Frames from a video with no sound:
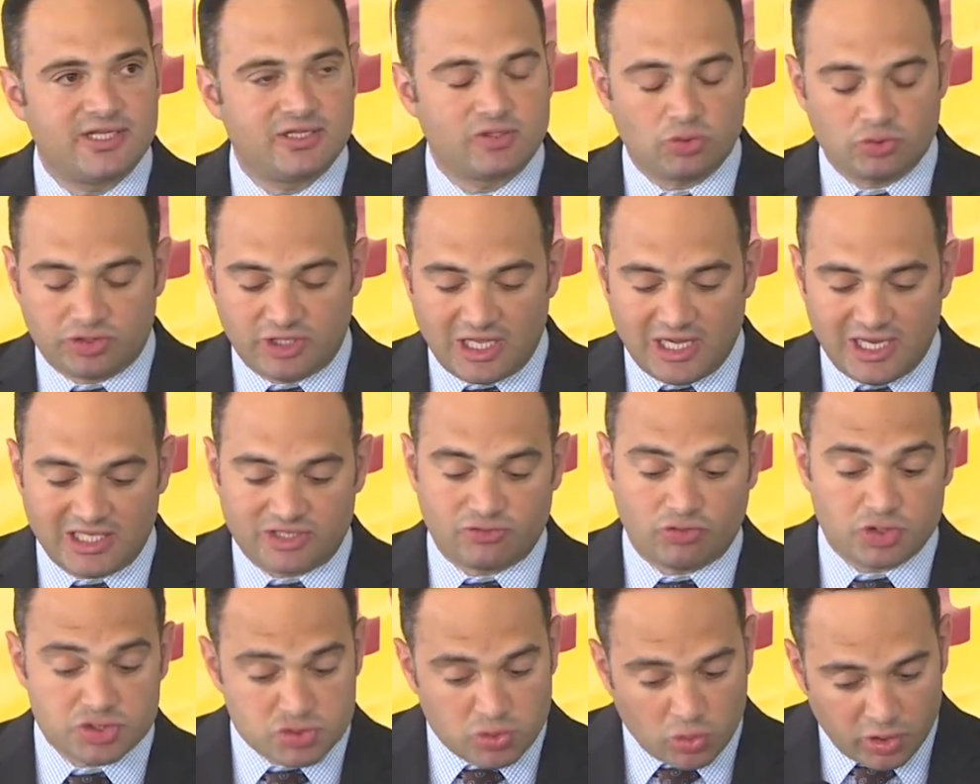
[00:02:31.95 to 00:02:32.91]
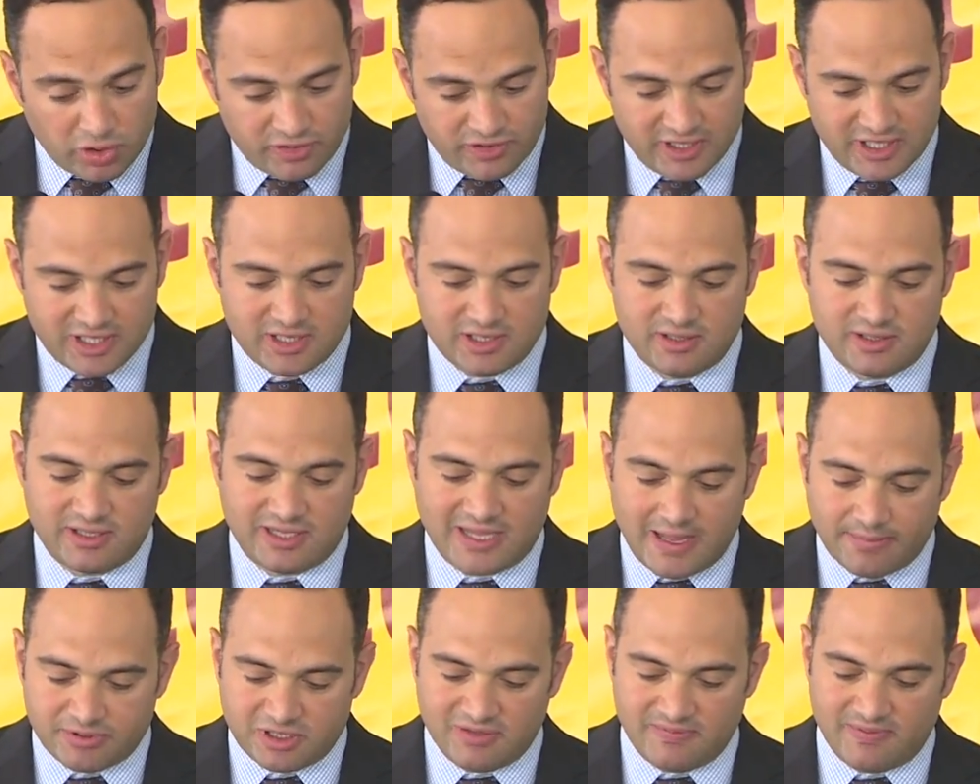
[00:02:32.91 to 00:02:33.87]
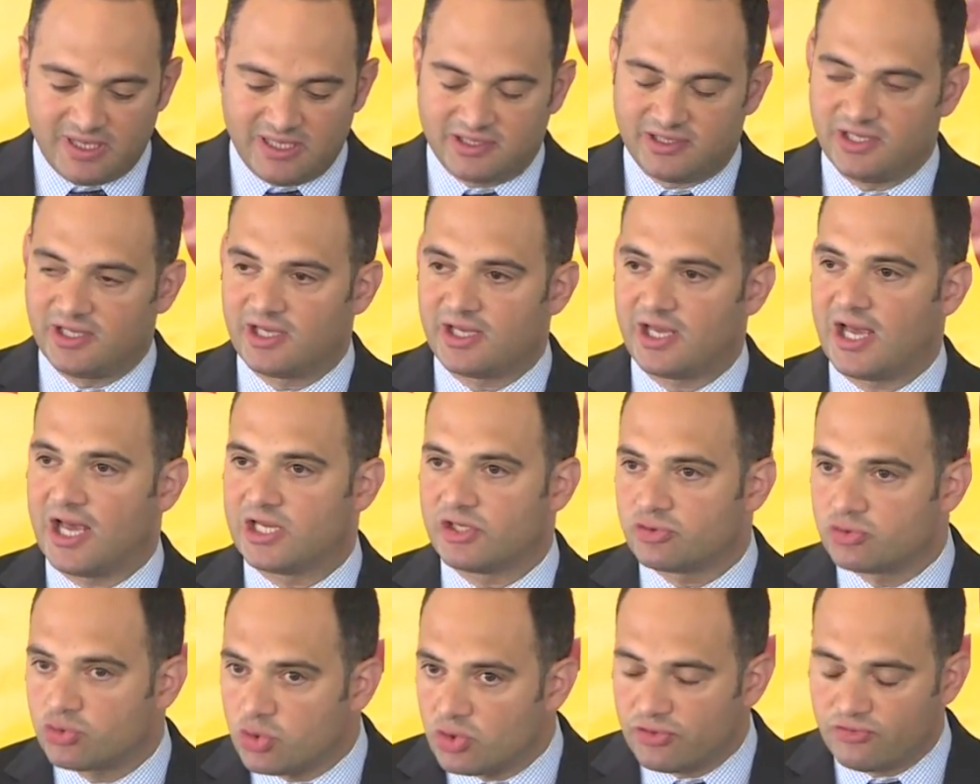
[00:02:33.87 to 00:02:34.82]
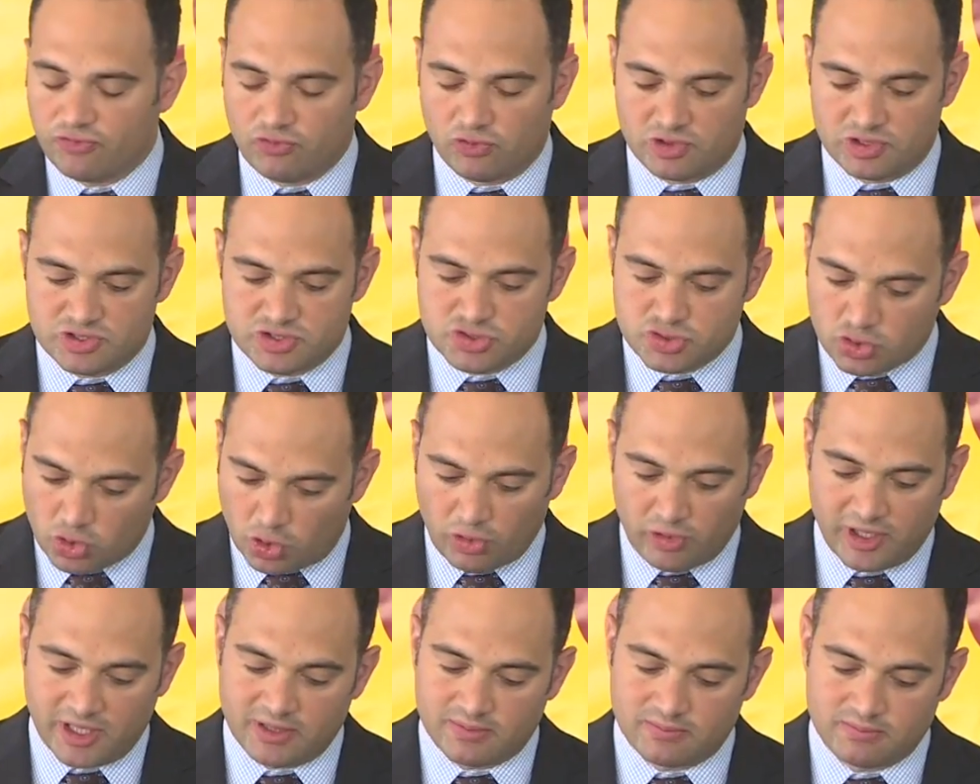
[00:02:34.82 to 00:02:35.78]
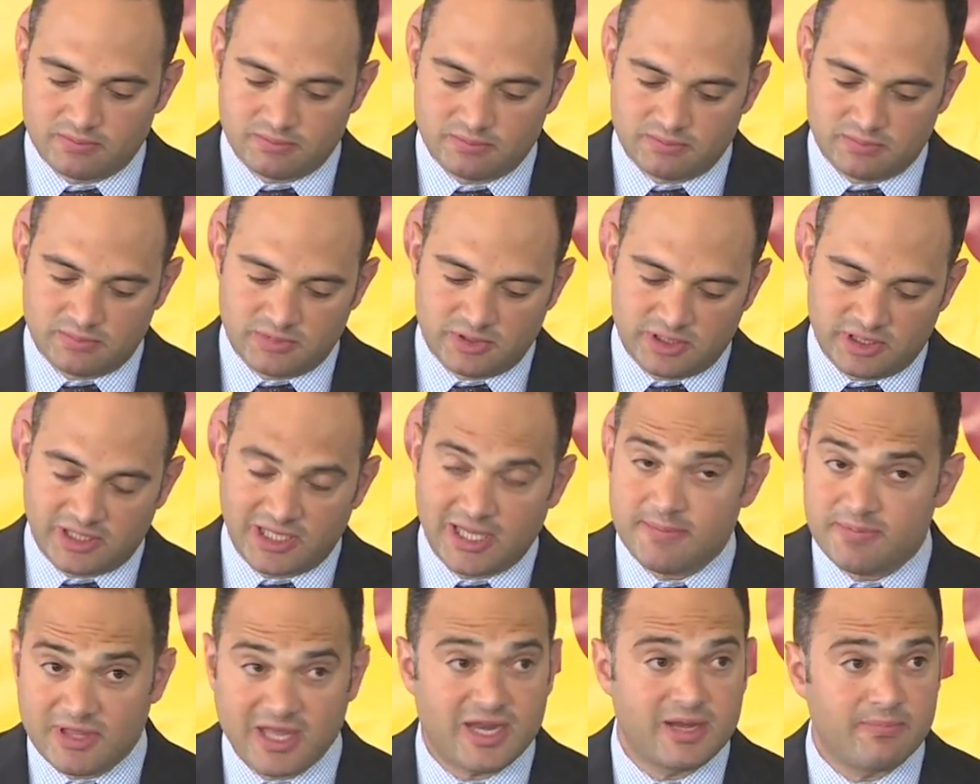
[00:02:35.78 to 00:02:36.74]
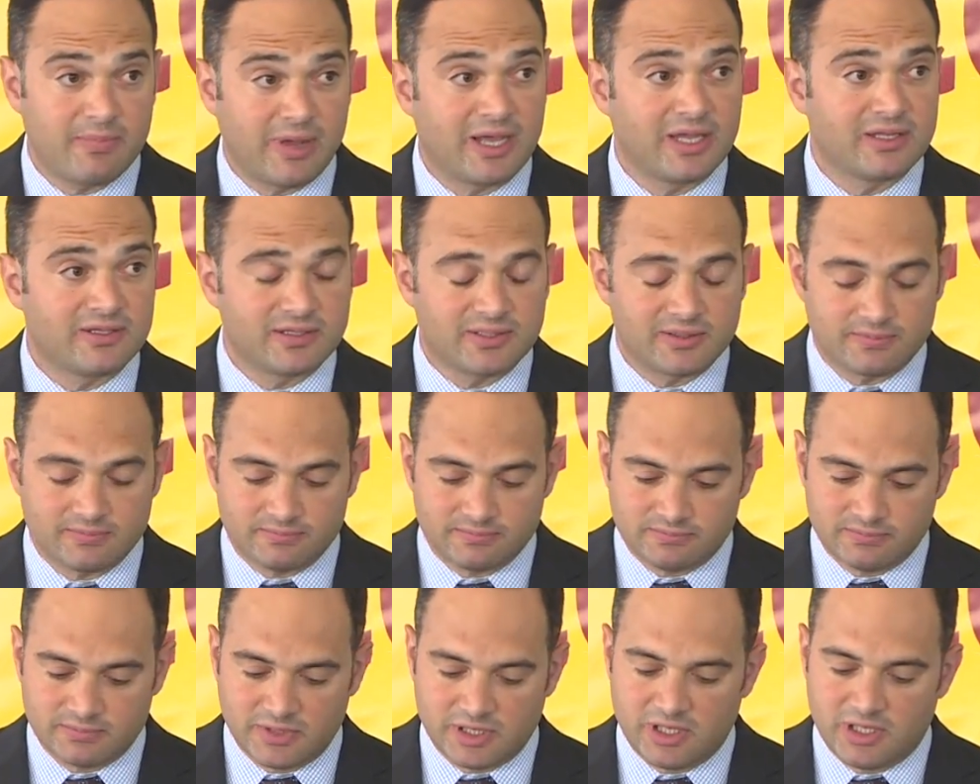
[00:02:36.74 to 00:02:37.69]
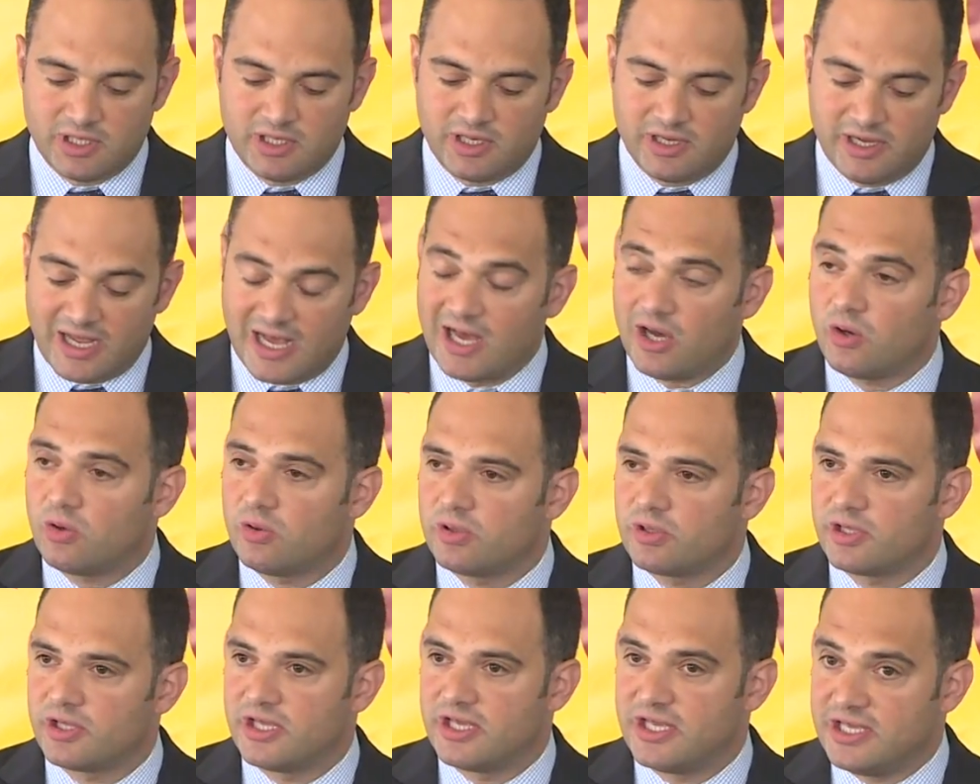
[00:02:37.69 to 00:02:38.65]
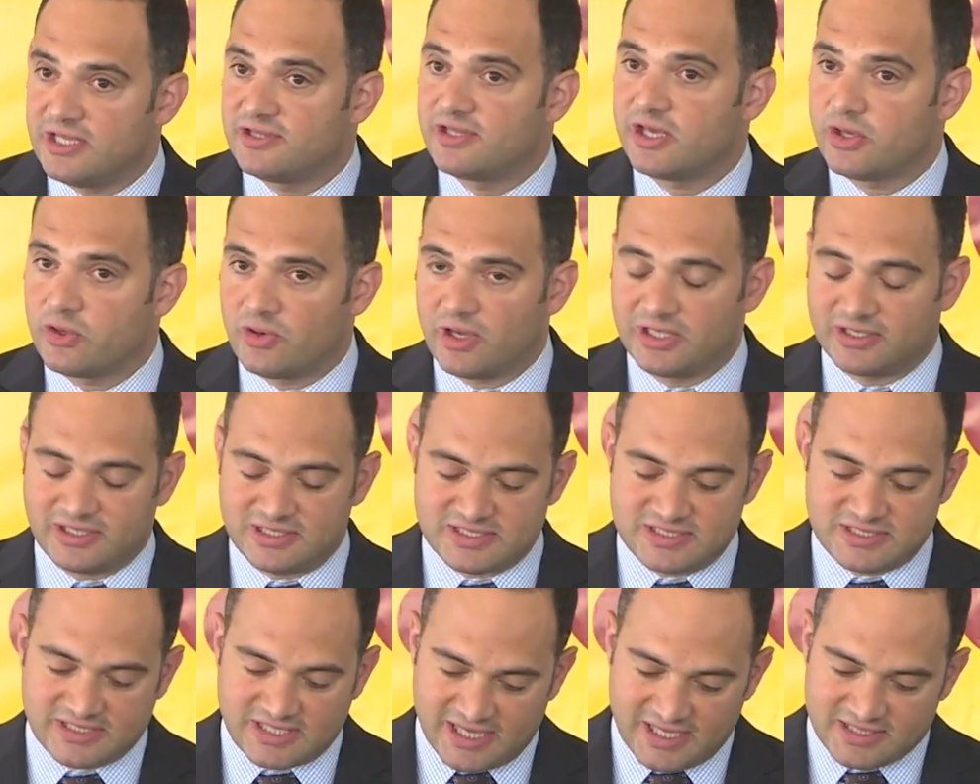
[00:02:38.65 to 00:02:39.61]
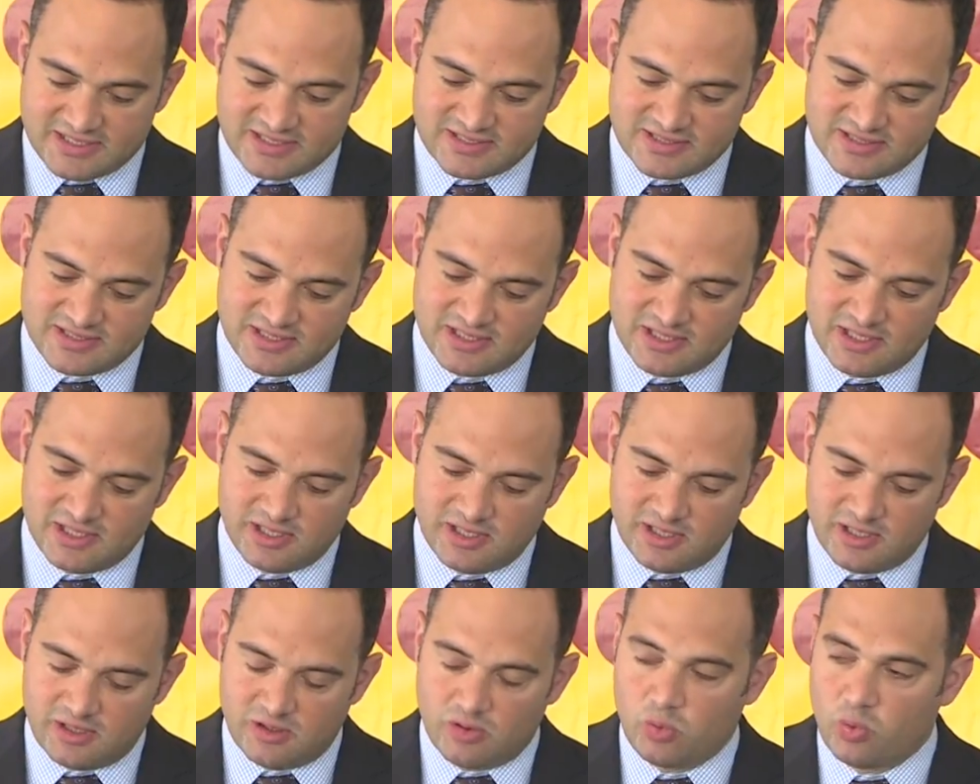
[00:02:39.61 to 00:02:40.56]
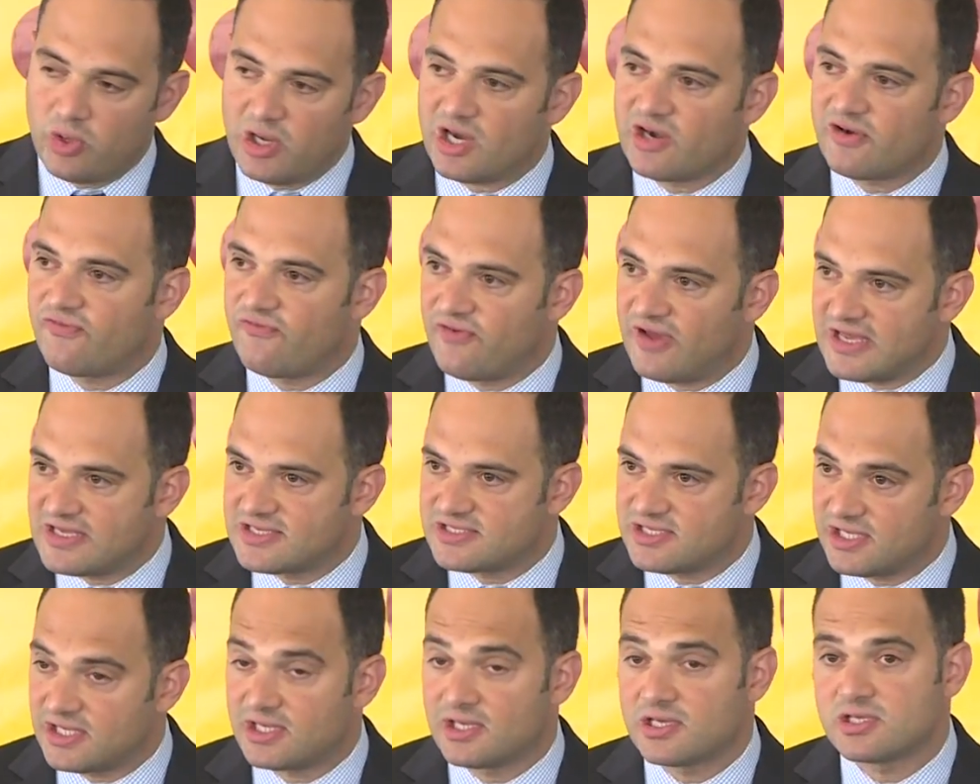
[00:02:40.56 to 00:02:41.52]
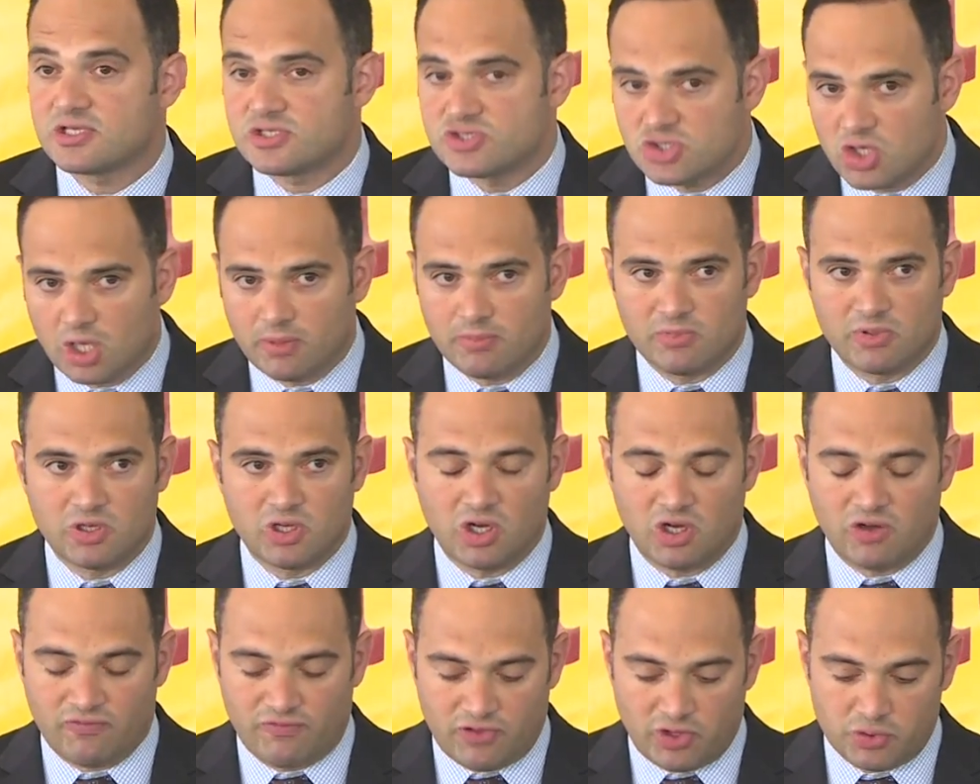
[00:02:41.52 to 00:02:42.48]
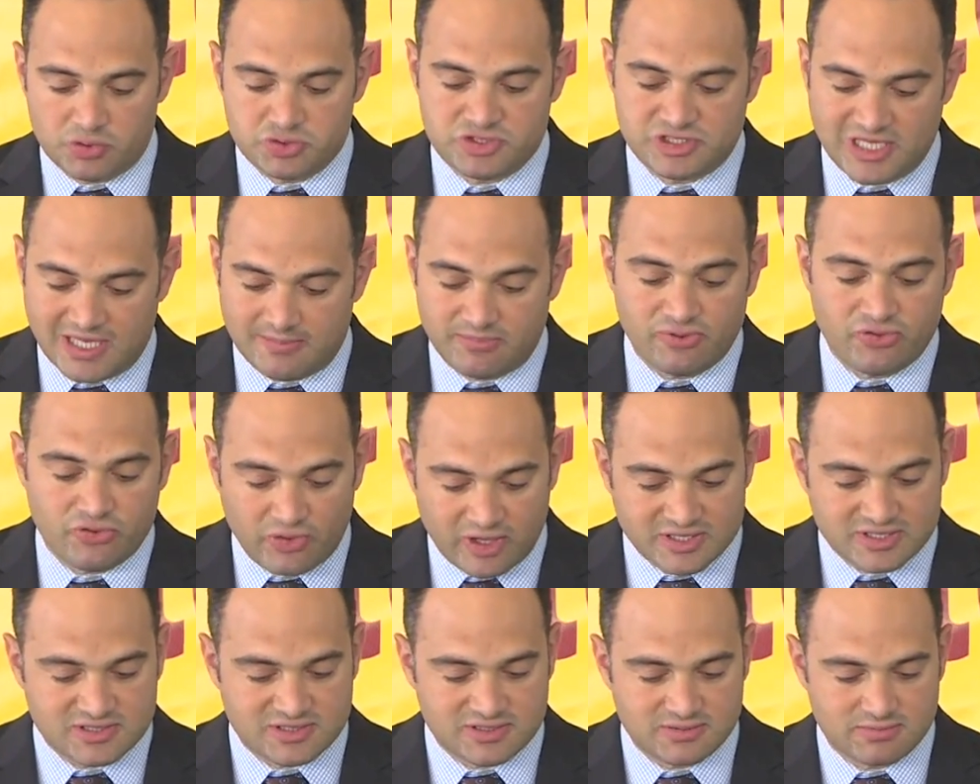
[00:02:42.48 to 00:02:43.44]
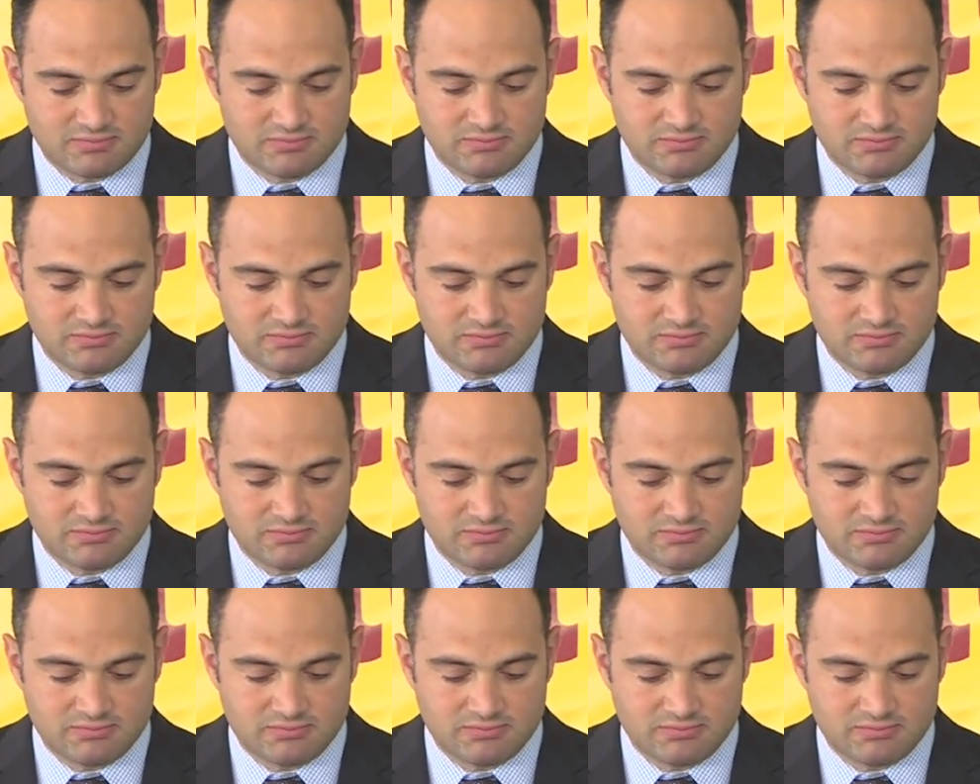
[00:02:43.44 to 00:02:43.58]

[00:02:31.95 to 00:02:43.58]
to tell a trustworthy, captivating, and truthful story. Keep that in mind. Now, in the United States, we are facing some of those same threats.